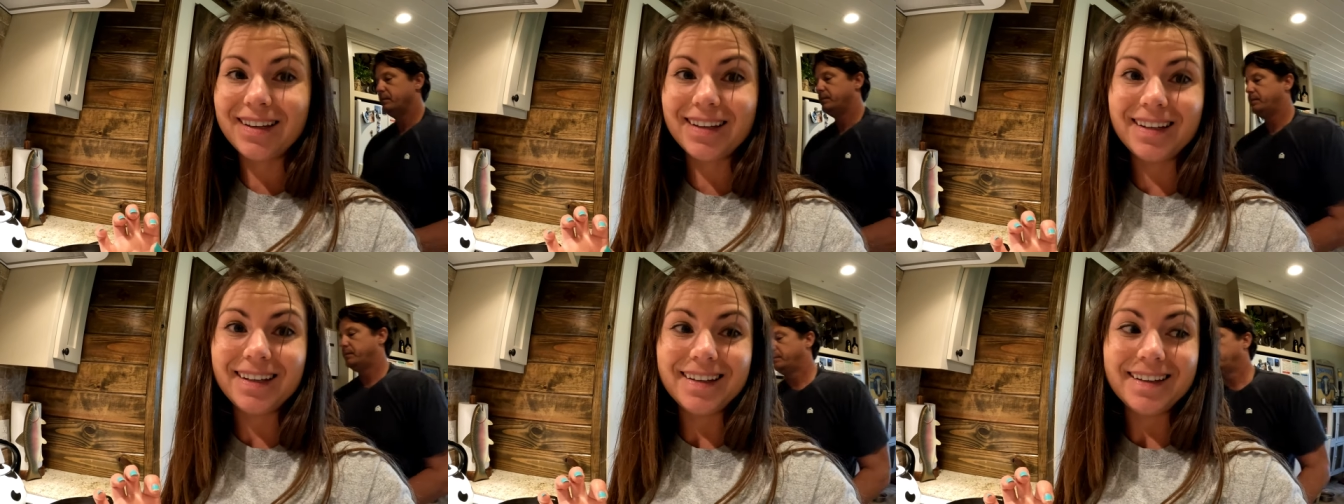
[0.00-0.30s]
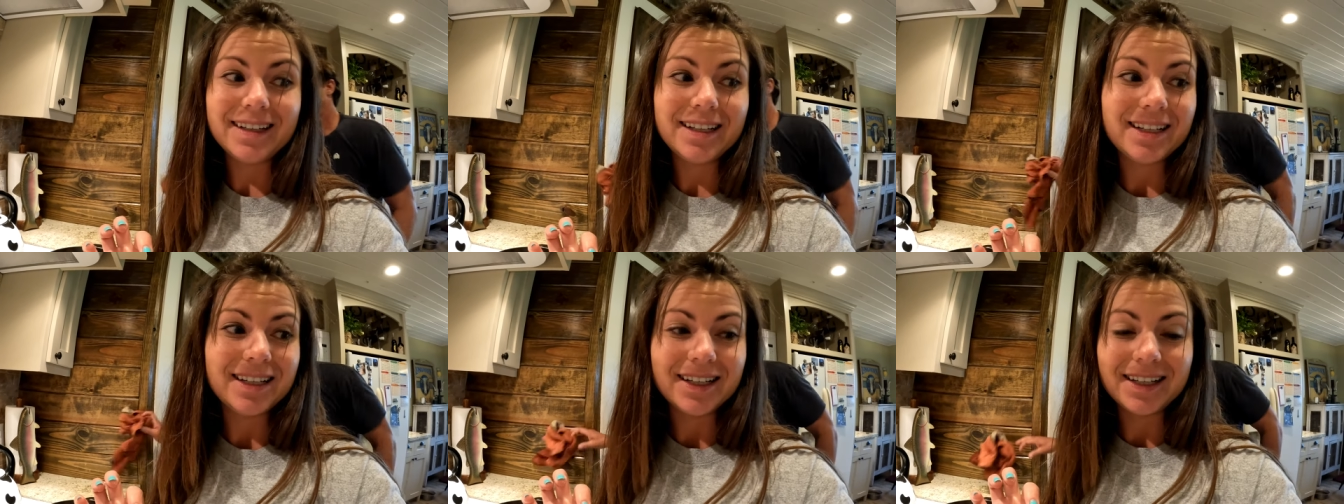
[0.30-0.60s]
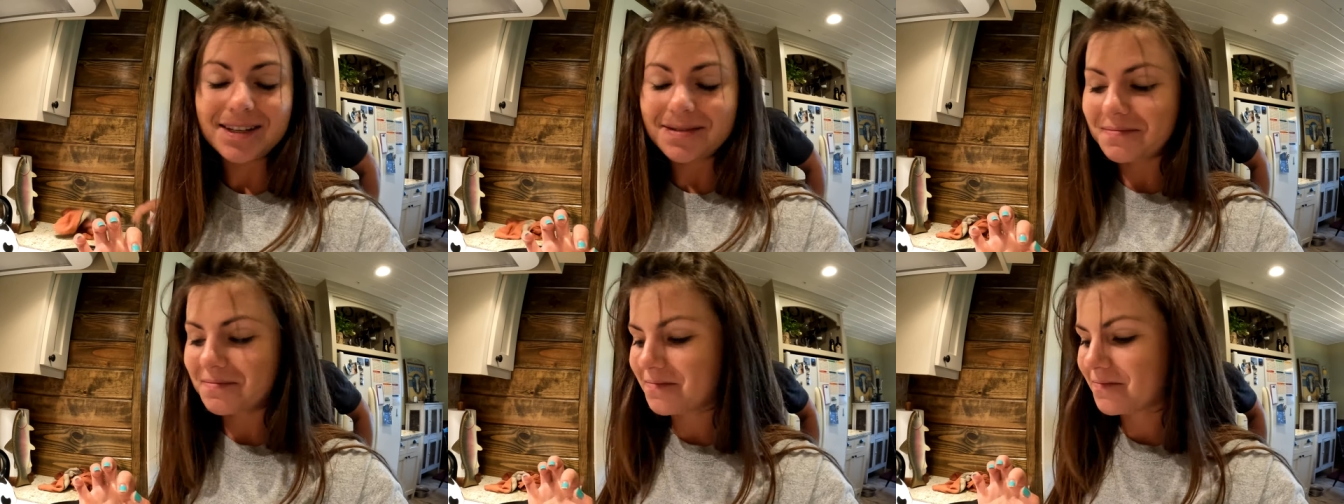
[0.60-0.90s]
and
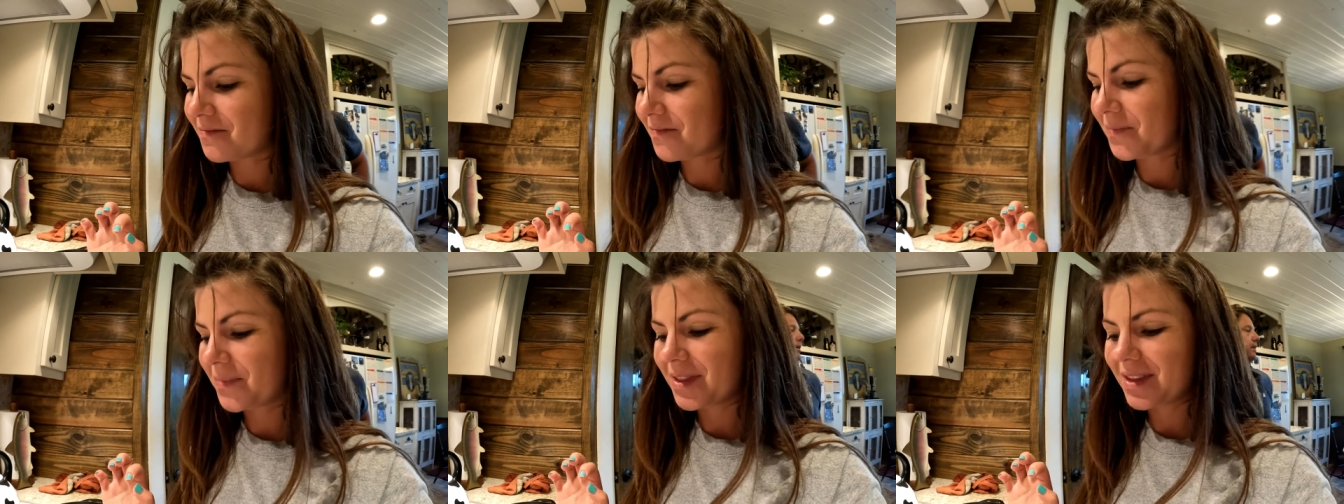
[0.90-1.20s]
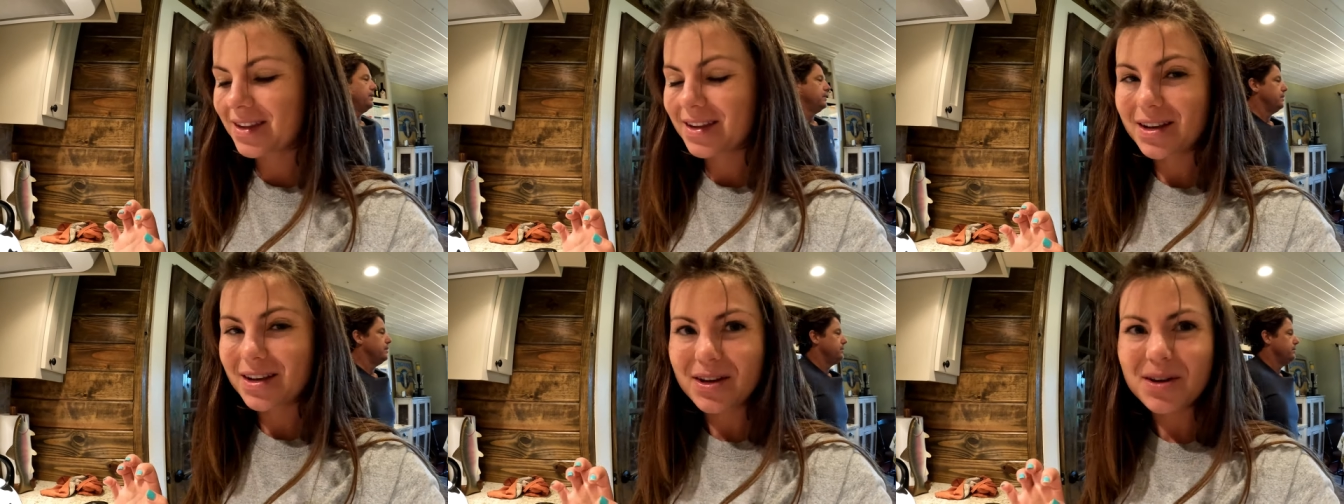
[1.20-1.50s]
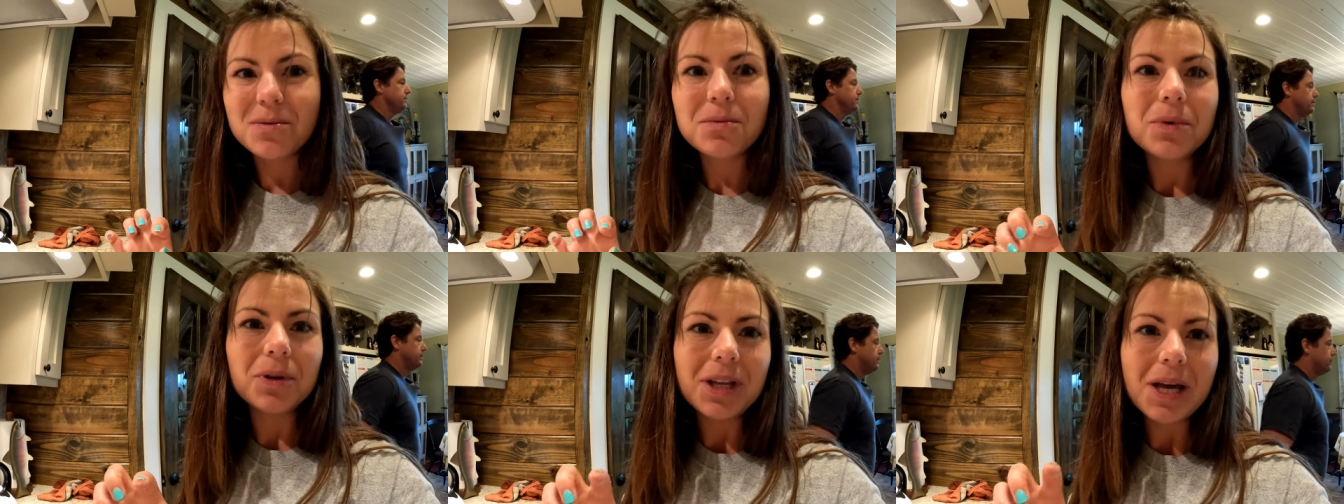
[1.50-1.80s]
um,
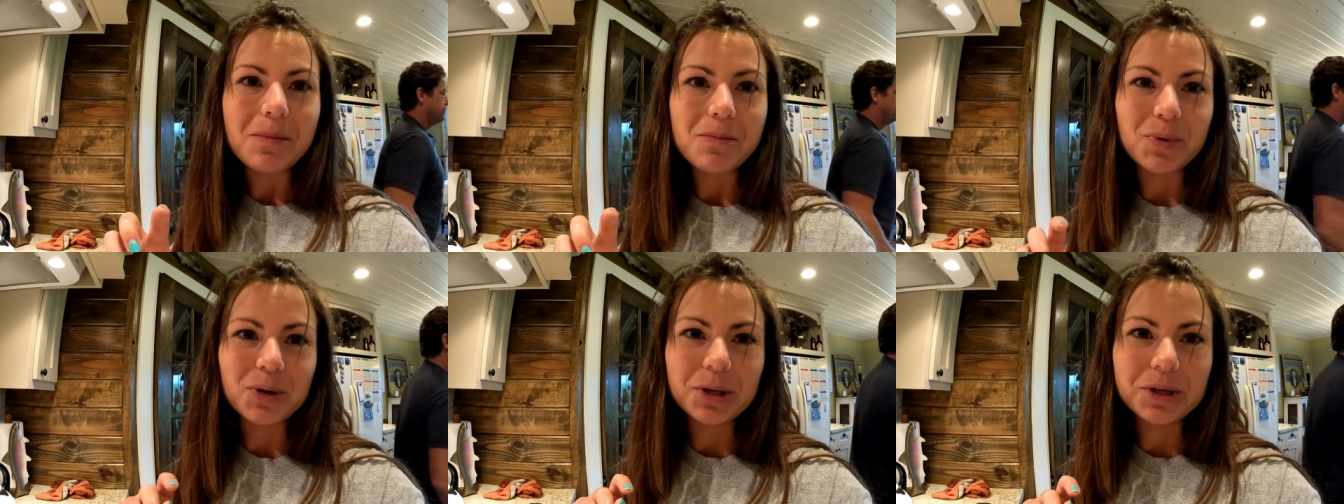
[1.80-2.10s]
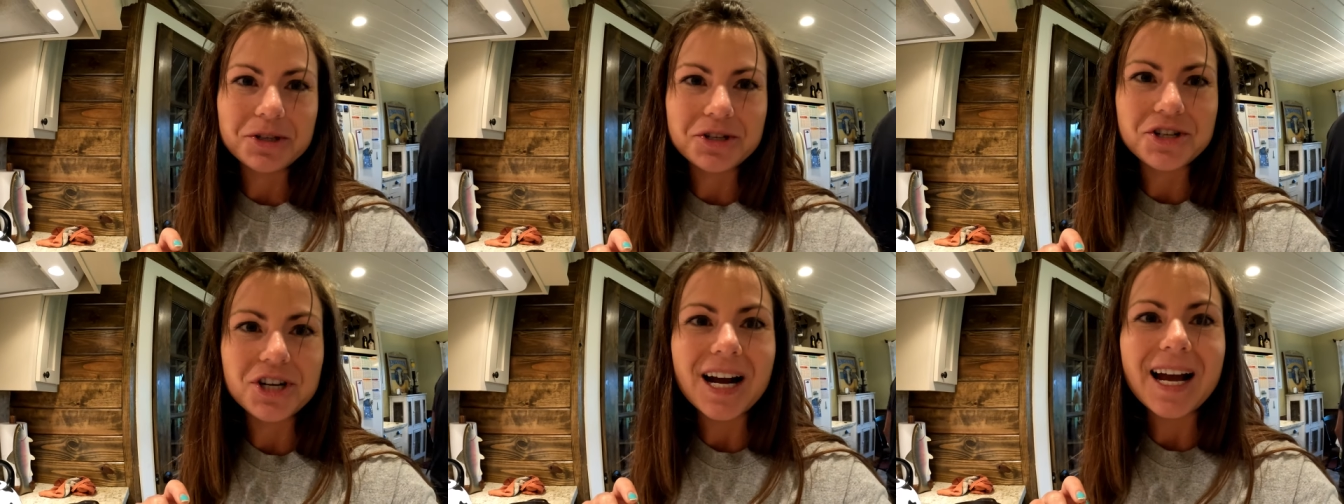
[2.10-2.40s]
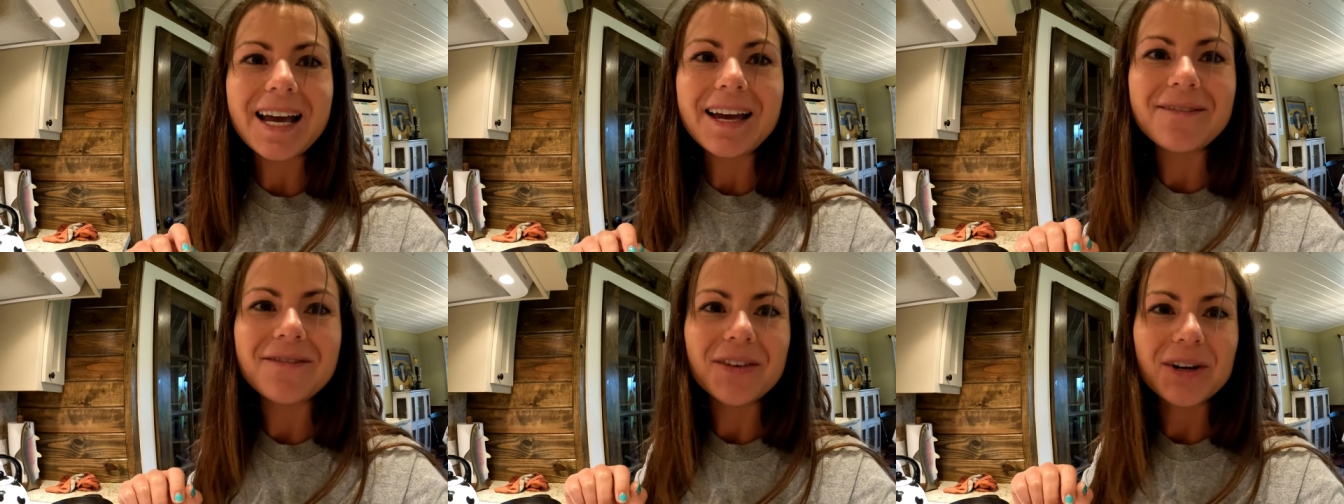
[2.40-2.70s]
we'll let Brooke
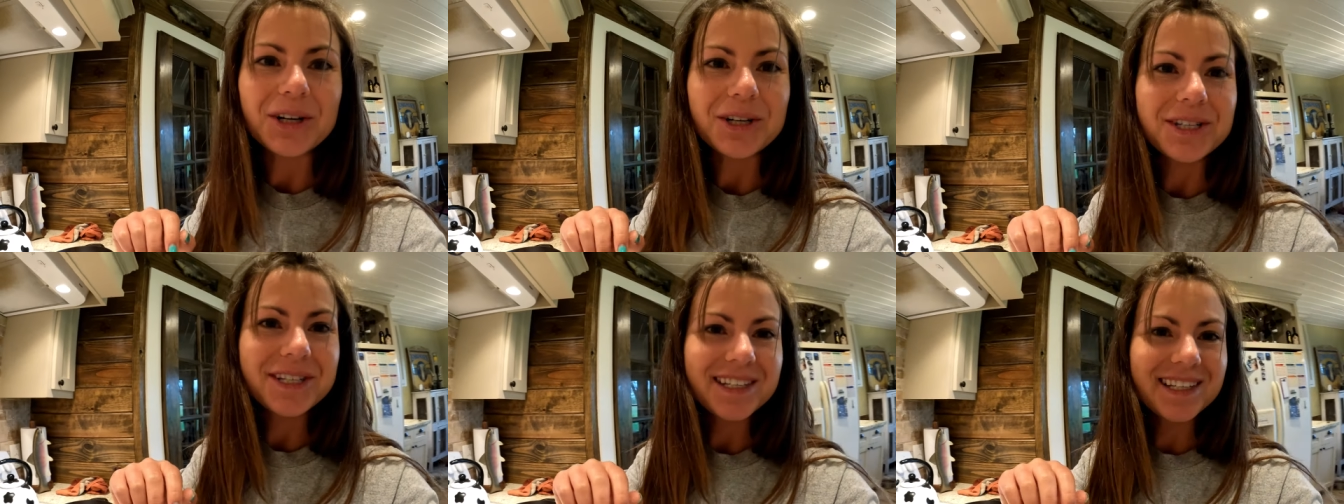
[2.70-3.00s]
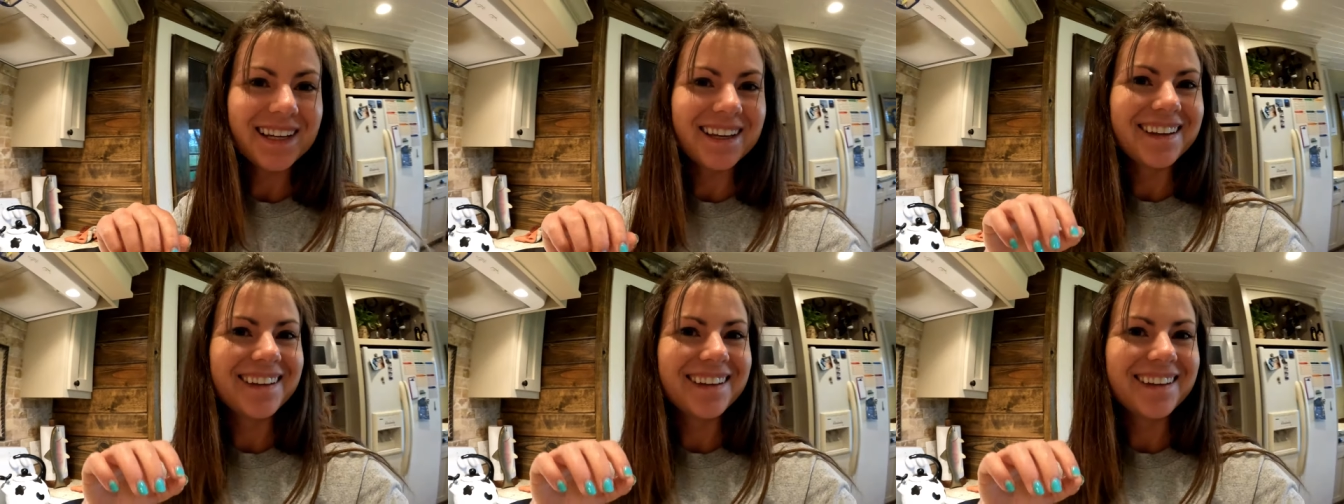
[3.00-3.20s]
try it first.